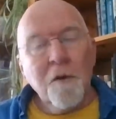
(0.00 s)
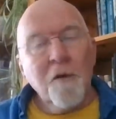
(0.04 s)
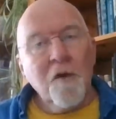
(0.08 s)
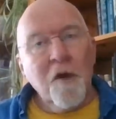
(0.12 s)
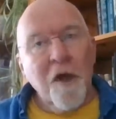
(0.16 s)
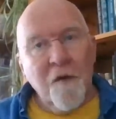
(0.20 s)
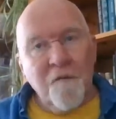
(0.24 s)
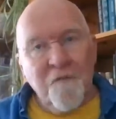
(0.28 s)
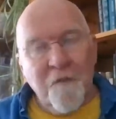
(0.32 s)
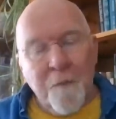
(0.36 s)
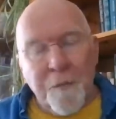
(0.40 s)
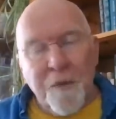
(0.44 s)

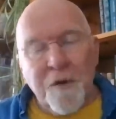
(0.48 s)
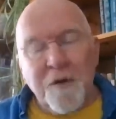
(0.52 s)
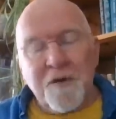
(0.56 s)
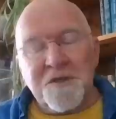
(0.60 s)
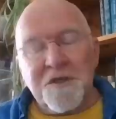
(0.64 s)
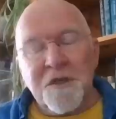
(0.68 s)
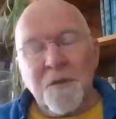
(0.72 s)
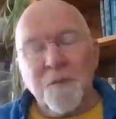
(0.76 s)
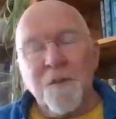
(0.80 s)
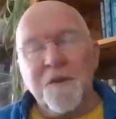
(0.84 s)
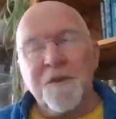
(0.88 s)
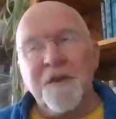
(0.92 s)
if a
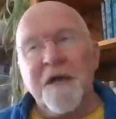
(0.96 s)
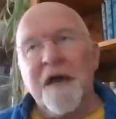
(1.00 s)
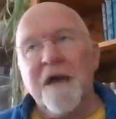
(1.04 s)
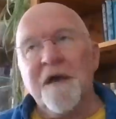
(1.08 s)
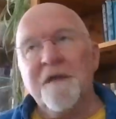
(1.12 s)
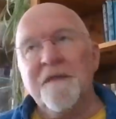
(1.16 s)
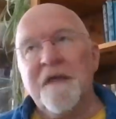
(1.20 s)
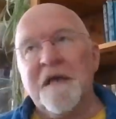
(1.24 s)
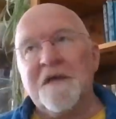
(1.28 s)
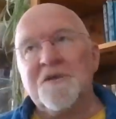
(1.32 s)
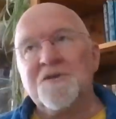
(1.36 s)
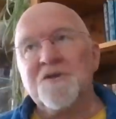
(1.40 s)
person with that
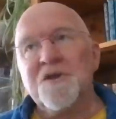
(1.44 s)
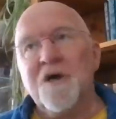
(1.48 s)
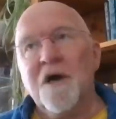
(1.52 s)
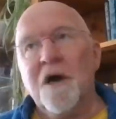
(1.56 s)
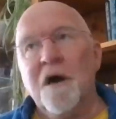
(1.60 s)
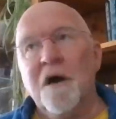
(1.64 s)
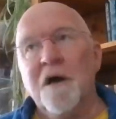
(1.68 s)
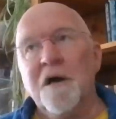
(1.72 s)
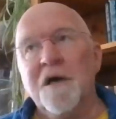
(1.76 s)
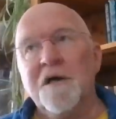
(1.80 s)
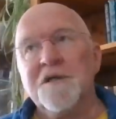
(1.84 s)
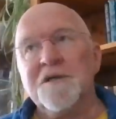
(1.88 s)
in their
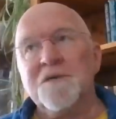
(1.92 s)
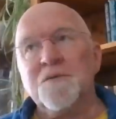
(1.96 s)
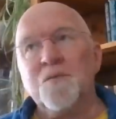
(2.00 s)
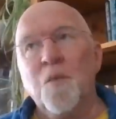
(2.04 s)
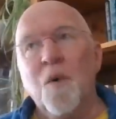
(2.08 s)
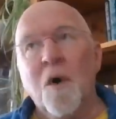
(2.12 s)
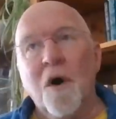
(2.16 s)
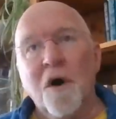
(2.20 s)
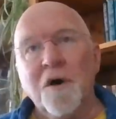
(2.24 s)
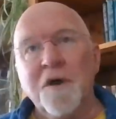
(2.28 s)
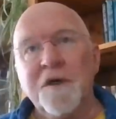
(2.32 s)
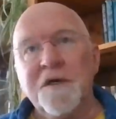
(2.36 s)
chart is
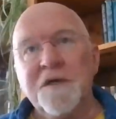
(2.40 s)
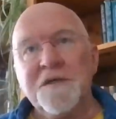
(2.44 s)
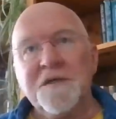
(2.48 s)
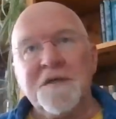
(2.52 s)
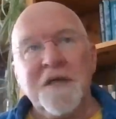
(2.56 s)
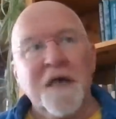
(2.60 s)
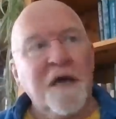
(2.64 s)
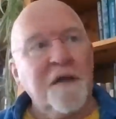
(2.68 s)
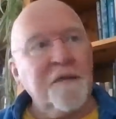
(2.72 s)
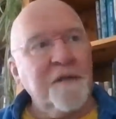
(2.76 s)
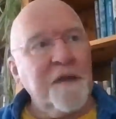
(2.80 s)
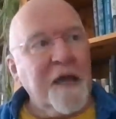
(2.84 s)
wise
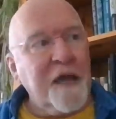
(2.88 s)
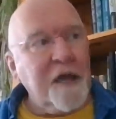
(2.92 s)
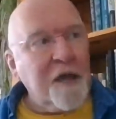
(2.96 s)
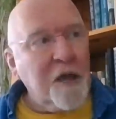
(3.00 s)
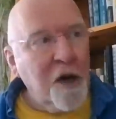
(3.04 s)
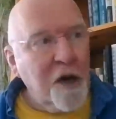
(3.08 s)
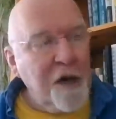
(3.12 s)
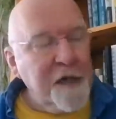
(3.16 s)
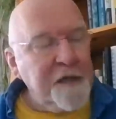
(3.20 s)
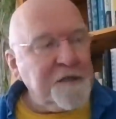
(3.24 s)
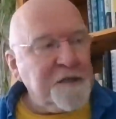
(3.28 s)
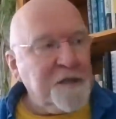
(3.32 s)
and they're
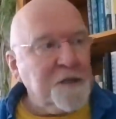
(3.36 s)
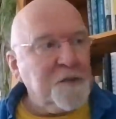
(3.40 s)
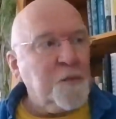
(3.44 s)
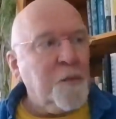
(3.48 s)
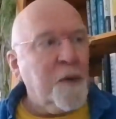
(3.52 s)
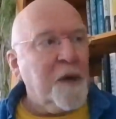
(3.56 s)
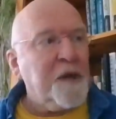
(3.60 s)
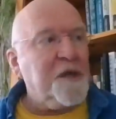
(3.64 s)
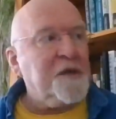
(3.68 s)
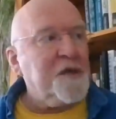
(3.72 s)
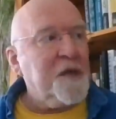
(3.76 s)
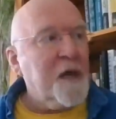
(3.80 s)
guided
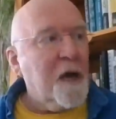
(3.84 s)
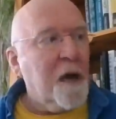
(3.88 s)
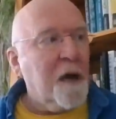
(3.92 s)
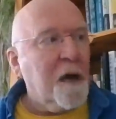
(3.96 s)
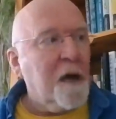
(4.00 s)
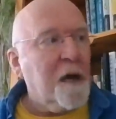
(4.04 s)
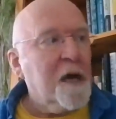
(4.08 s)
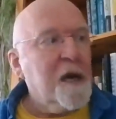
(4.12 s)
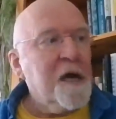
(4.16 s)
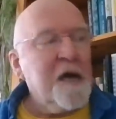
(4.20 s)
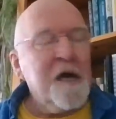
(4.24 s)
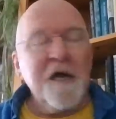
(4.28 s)
when
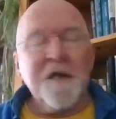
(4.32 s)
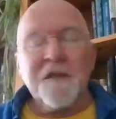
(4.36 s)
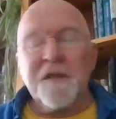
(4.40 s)
young,